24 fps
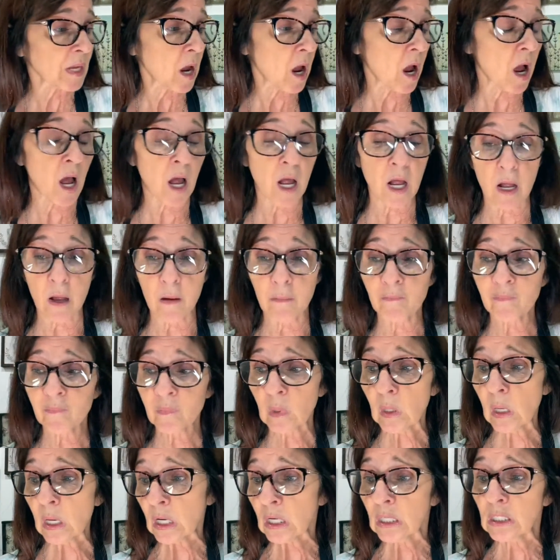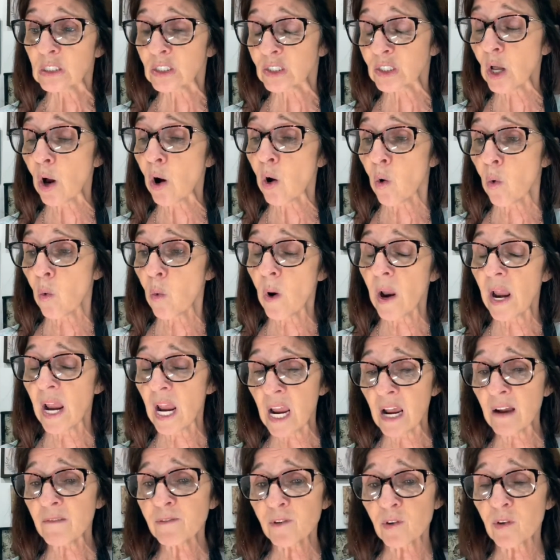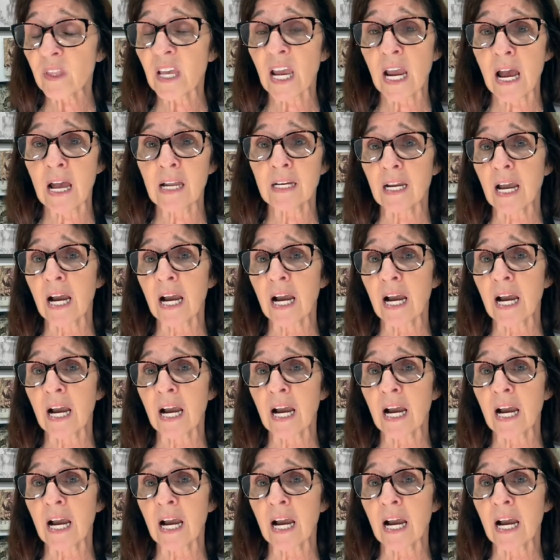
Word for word: Um, so after that,